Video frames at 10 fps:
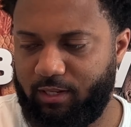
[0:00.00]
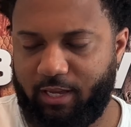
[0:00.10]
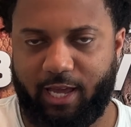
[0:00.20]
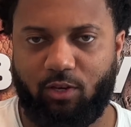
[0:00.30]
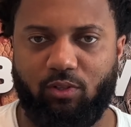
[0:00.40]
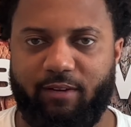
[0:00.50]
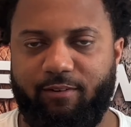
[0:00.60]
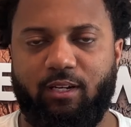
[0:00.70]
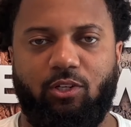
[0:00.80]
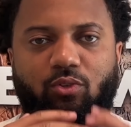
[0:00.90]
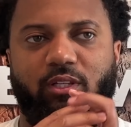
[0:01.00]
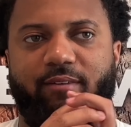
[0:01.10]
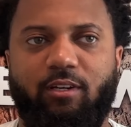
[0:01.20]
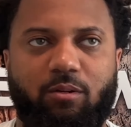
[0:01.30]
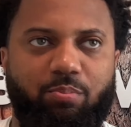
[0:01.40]
And you live in you
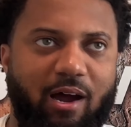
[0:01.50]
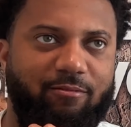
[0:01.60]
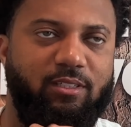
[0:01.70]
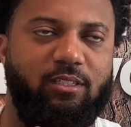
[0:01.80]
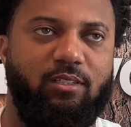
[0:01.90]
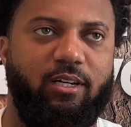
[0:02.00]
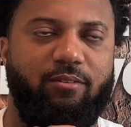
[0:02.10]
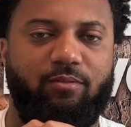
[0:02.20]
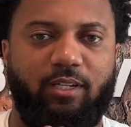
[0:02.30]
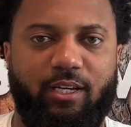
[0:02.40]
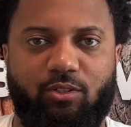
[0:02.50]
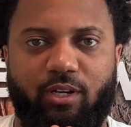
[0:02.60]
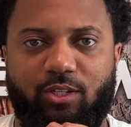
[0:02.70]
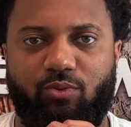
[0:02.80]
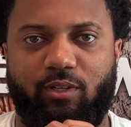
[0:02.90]
live in the prophecies of the
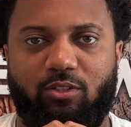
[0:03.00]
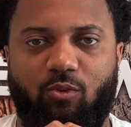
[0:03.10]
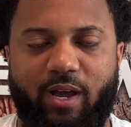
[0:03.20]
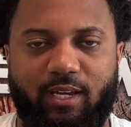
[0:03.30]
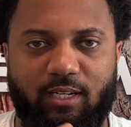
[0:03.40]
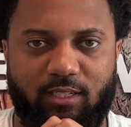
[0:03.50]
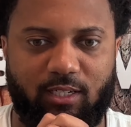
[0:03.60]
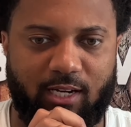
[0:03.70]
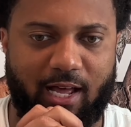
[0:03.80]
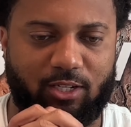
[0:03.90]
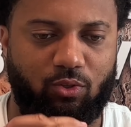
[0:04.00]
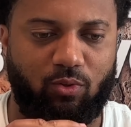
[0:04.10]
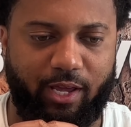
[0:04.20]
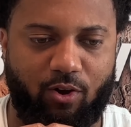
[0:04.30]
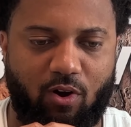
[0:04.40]
Israel's awakening to knowledge of who
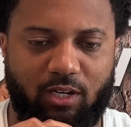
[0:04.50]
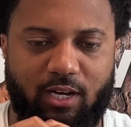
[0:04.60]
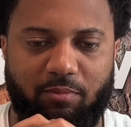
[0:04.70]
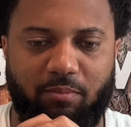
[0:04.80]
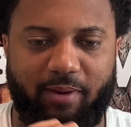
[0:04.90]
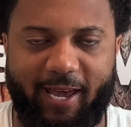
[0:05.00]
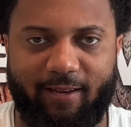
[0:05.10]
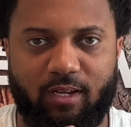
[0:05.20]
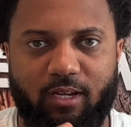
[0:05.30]
they are, coming back.